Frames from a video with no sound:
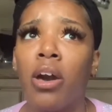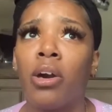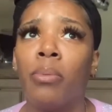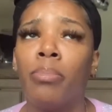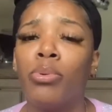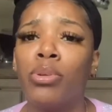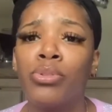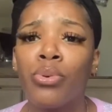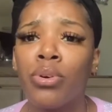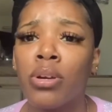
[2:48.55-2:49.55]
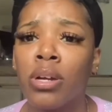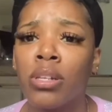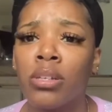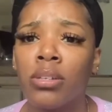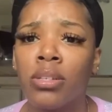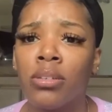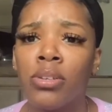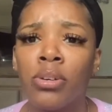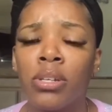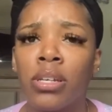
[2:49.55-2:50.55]
a beauty store, a little, you
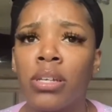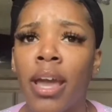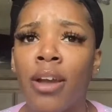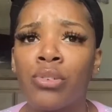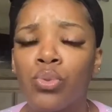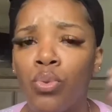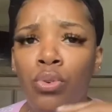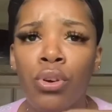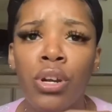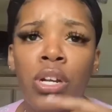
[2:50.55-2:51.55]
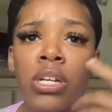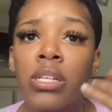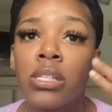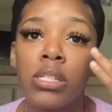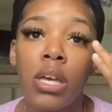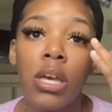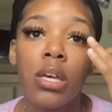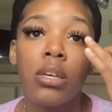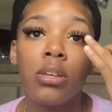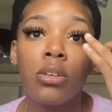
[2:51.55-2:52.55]
know, little hair stores,
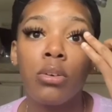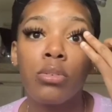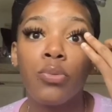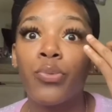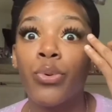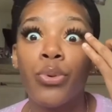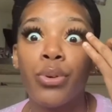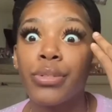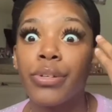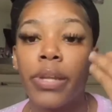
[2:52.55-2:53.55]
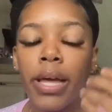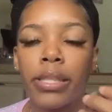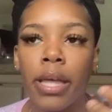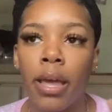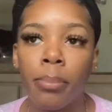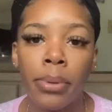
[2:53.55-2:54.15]
you know, Sephora, stuff like that.